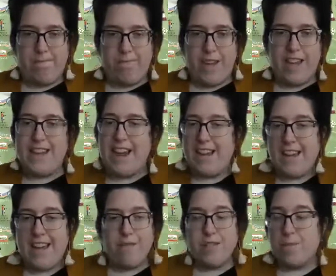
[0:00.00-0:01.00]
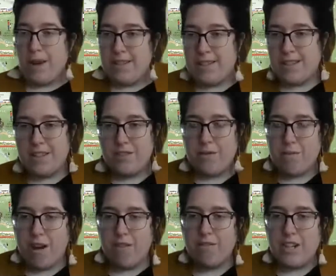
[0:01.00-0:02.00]
we had 98 responses from
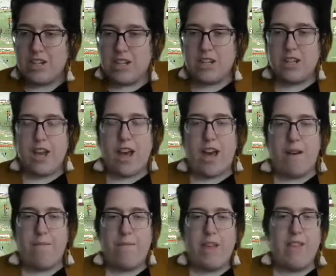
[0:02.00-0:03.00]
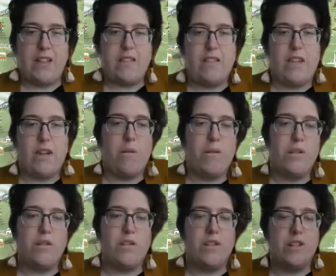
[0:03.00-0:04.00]
our region in that
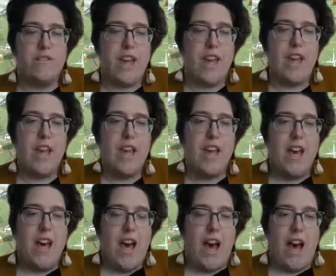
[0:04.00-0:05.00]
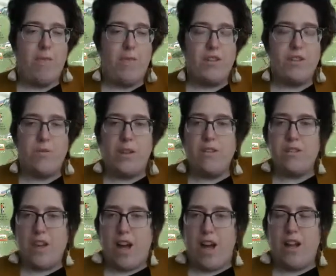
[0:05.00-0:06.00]
stakeholder survey, which is what you
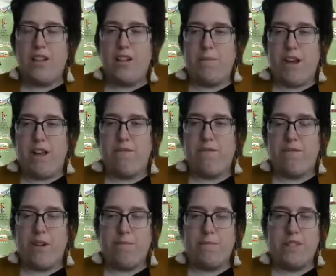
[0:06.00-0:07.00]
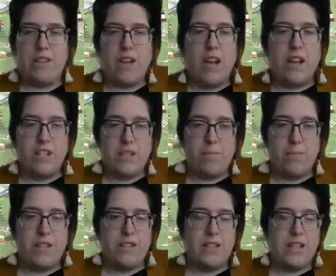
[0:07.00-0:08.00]
saw a little bit of from Staj's
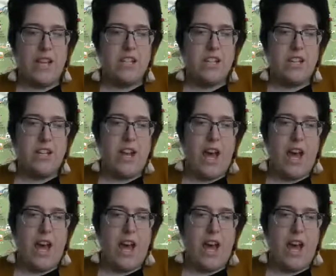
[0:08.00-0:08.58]
presentation.